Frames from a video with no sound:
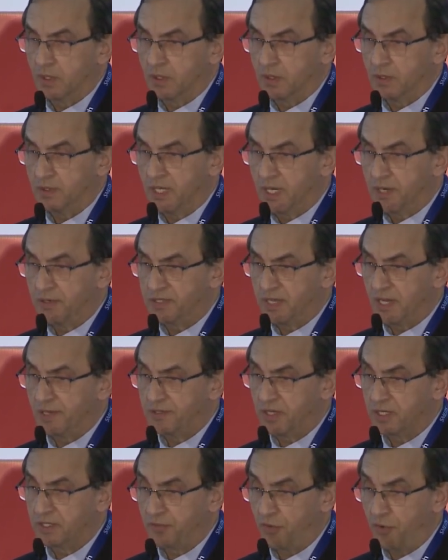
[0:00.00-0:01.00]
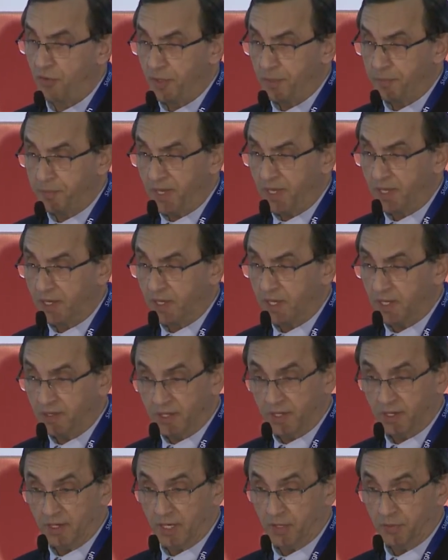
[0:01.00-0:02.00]
degrees Celsius for the peak
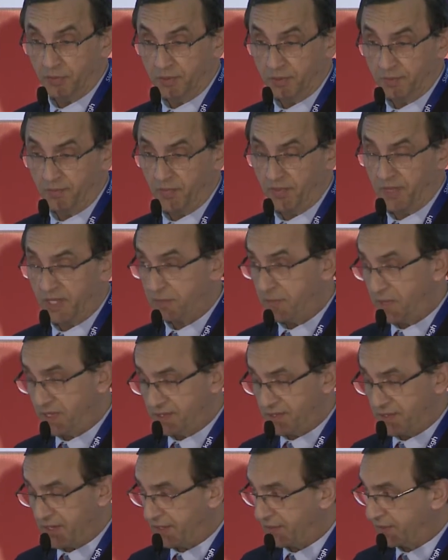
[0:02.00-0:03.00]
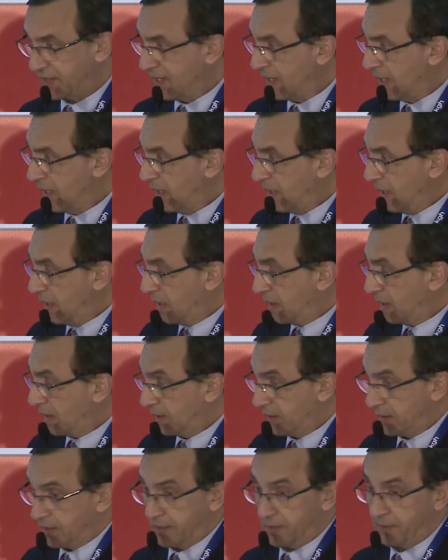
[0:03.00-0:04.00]
heating load. That means that
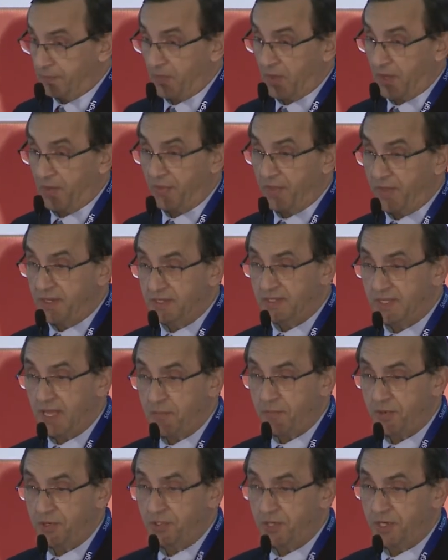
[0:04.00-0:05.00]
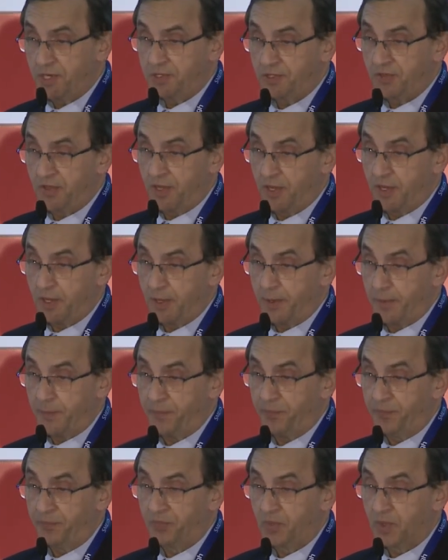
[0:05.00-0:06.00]
at these temperatures, the
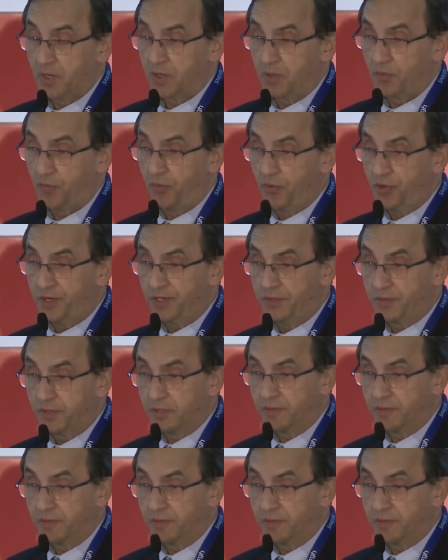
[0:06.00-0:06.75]
fluid